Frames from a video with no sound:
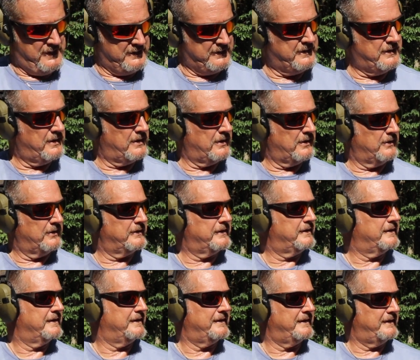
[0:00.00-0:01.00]

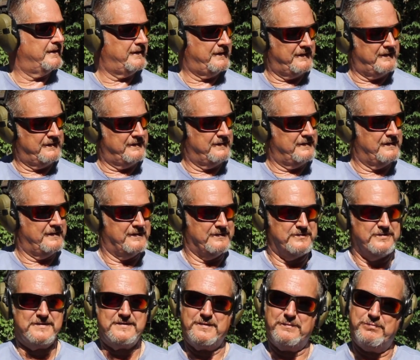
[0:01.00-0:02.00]
guard, and
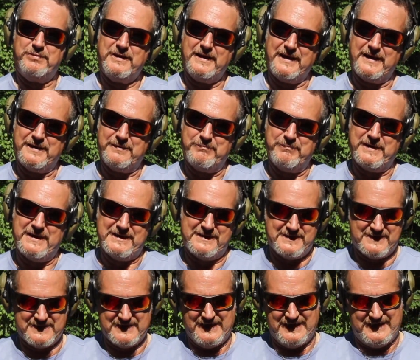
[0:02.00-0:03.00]
just a plain bead
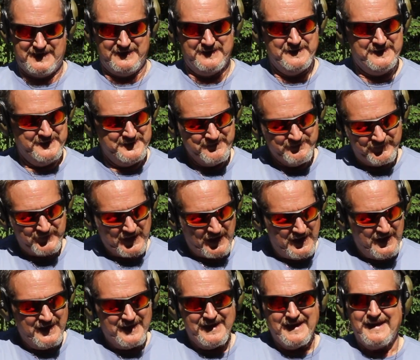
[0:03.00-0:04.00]
sight.
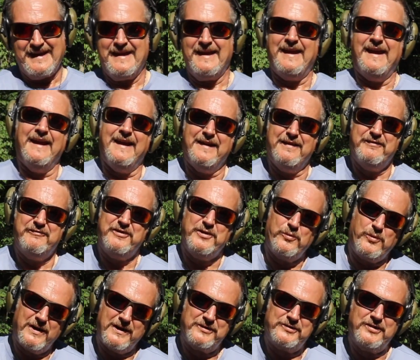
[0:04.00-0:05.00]
If you
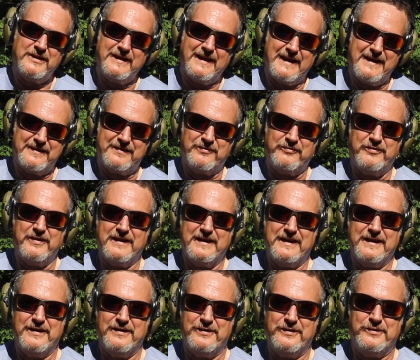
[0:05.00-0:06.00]
watched the last
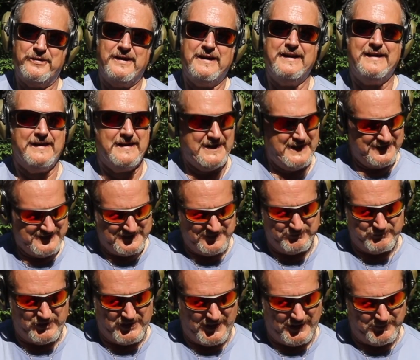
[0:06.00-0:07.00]
video, had
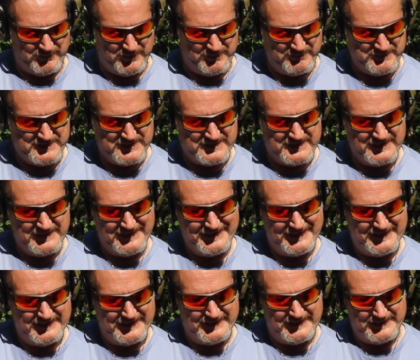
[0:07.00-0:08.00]
some problems
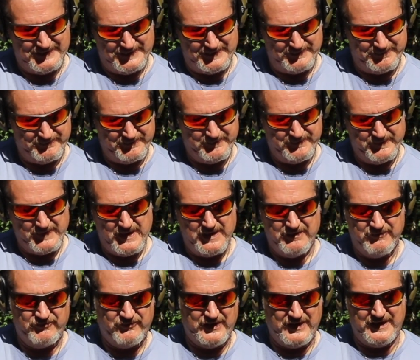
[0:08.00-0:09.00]

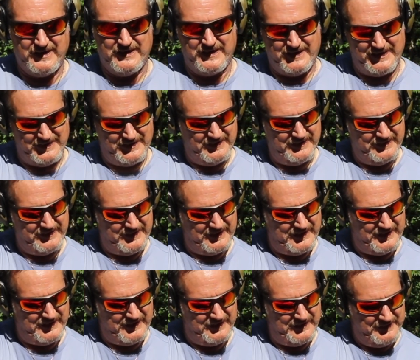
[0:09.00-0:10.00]
feeding.
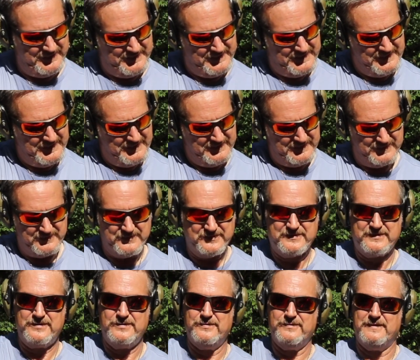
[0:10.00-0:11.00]
There's
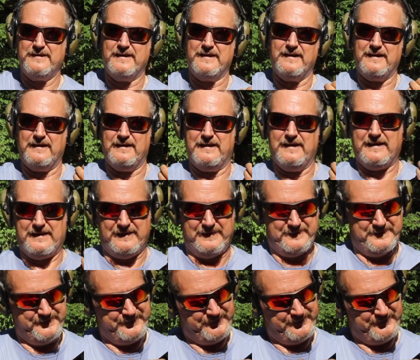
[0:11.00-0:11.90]
two little